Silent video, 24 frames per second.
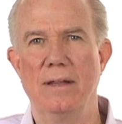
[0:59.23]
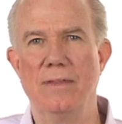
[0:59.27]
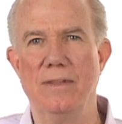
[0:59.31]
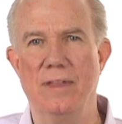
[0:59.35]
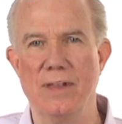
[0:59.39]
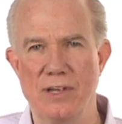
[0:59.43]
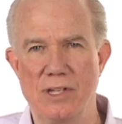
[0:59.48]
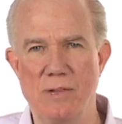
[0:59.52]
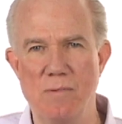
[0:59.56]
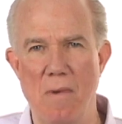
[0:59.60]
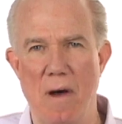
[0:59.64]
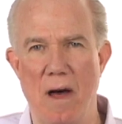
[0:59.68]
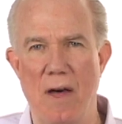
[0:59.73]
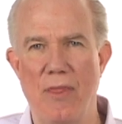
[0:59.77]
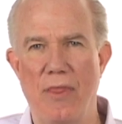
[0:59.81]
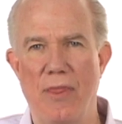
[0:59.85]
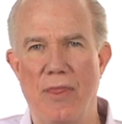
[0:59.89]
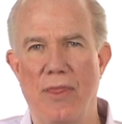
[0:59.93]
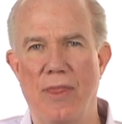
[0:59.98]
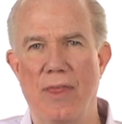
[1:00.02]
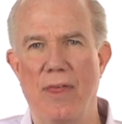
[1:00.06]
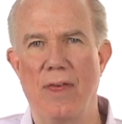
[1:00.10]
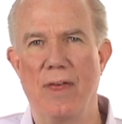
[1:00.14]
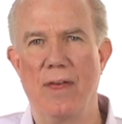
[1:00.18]
this month,
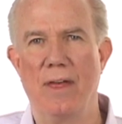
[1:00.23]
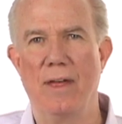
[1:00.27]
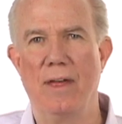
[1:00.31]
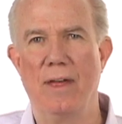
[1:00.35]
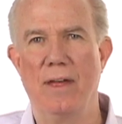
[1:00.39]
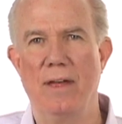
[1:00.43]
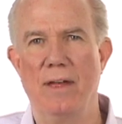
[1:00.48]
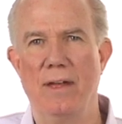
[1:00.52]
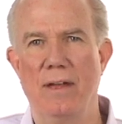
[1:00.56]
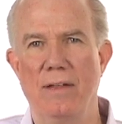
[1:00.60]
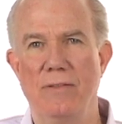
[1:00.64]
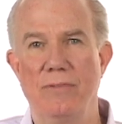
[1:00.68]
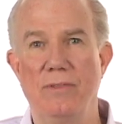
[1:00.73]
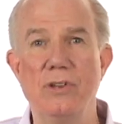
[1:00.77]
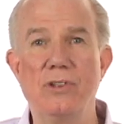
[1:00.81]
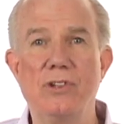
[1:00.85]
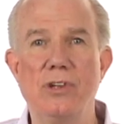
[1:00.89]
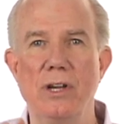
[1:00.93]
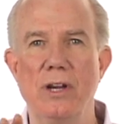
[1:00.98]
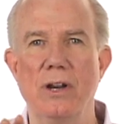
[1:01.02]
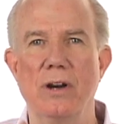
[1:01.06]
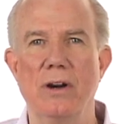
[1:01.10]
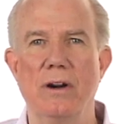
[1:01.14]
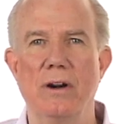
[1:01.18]

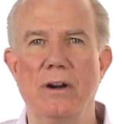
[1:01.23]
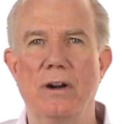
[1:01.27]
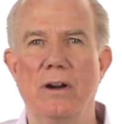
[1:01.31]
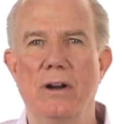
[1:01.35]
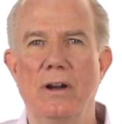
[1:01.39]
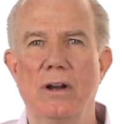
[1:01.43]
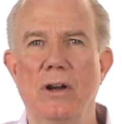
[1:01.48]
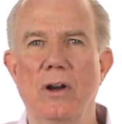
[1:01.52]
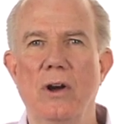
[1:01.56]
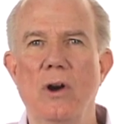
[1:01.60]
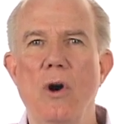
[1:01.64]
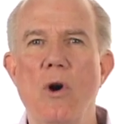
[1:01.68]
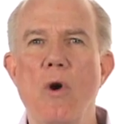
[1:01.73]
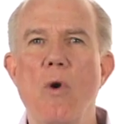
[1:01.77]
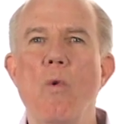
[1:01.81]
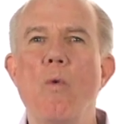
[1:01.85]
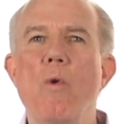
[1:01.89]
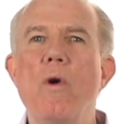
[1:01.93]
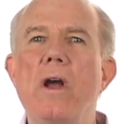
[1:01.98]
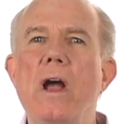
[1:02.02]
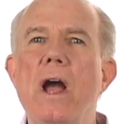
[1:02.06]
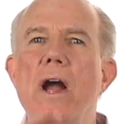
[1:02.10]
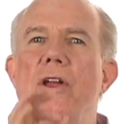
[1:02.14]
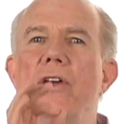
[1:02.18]
this year.
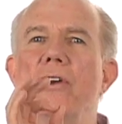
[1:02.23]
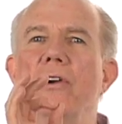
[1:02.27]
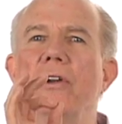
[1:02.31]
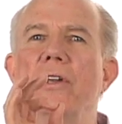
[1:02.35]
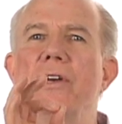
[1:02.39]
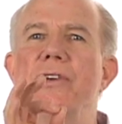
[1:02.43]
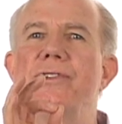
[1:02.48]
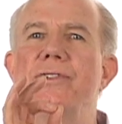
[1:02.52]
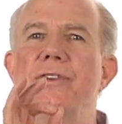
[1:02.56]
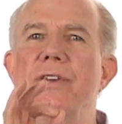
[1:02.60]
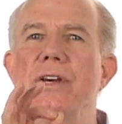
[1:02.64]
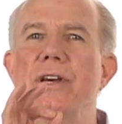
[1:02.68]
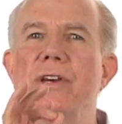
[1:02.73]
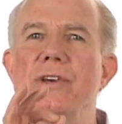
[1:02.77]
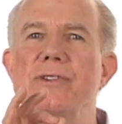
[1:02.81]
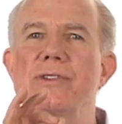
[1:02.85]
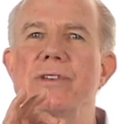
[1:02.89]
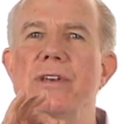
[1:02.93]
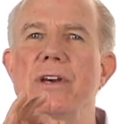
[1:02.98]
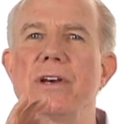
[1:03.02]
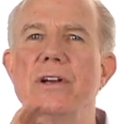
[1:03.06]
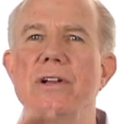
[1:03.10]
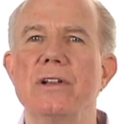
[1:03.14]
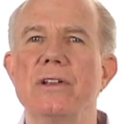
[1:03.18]
Work on your listening
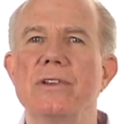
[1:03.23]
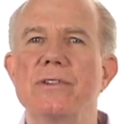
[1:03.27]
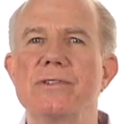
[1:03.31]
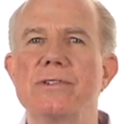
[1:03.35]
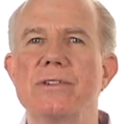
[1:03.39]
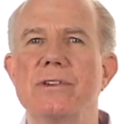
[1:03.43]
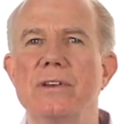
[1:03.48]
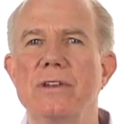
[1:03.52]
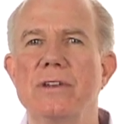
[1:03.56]
skills.